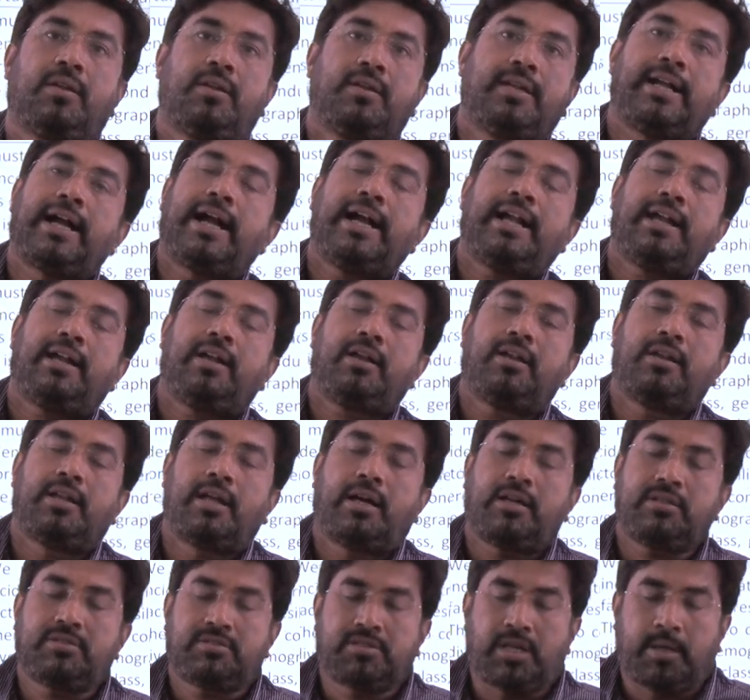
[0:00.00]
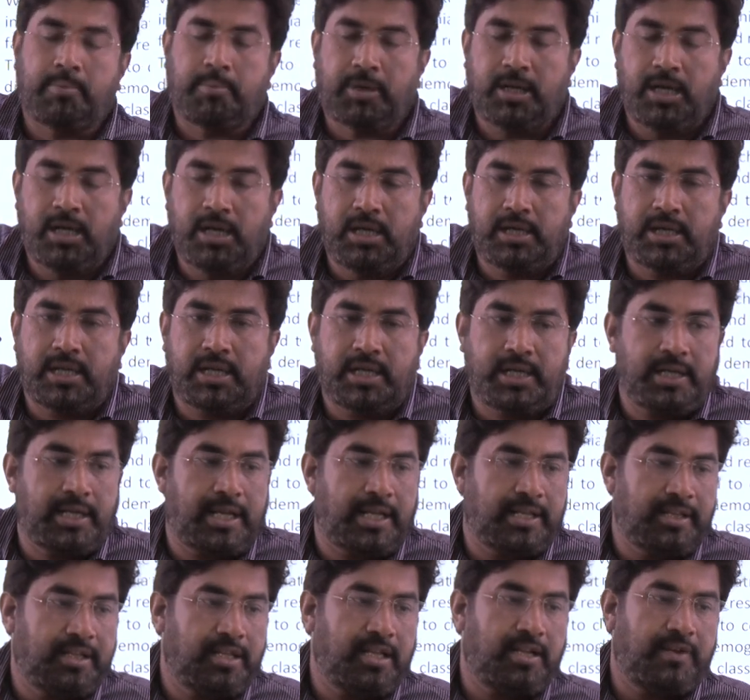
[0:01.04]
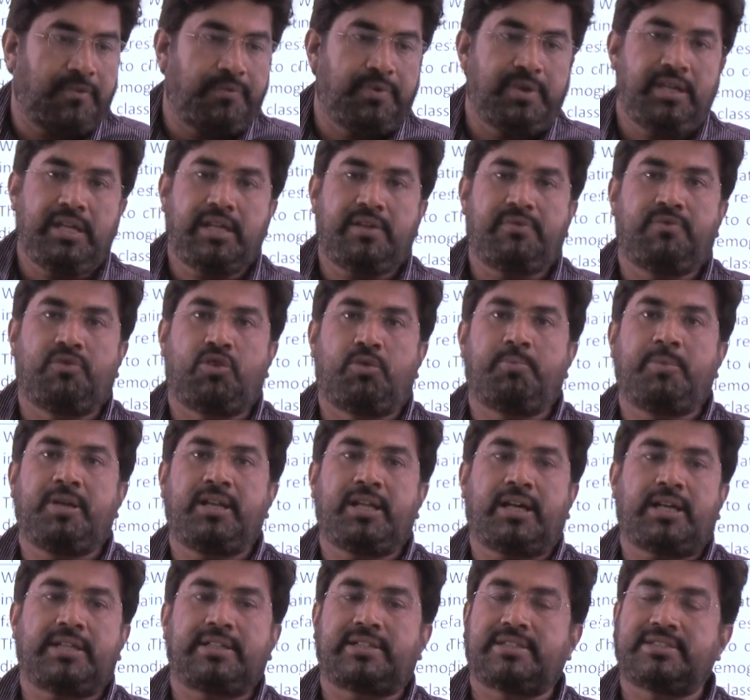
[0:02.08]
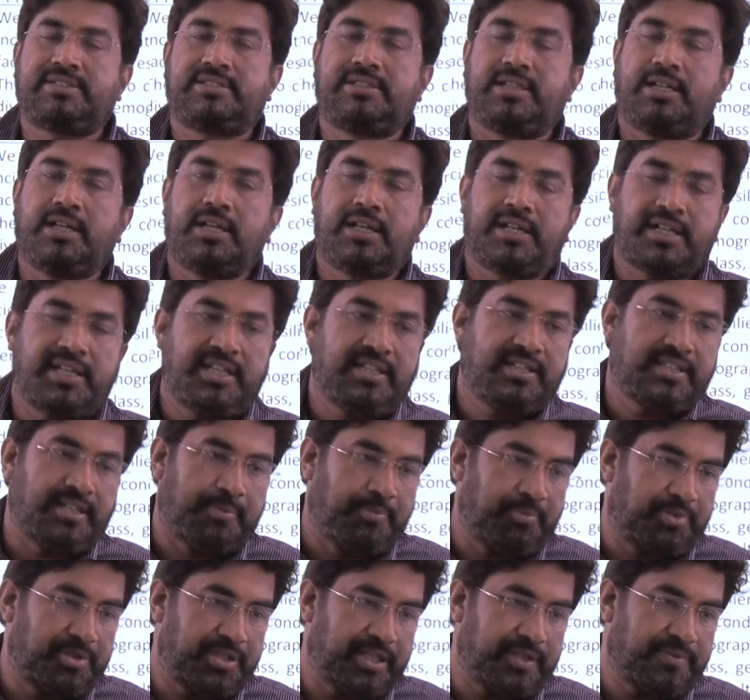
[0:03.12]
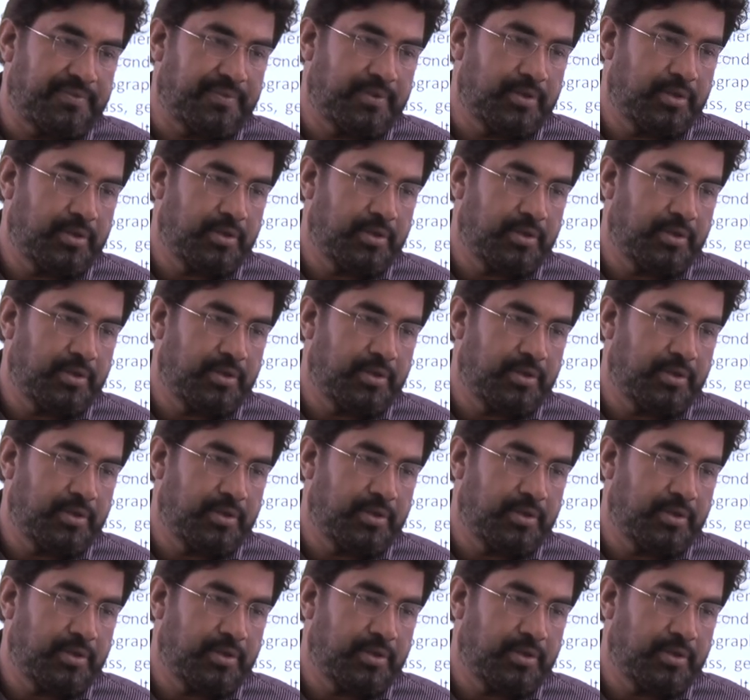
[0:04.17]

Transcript: That the subaltern and the weak women are asserting themselves.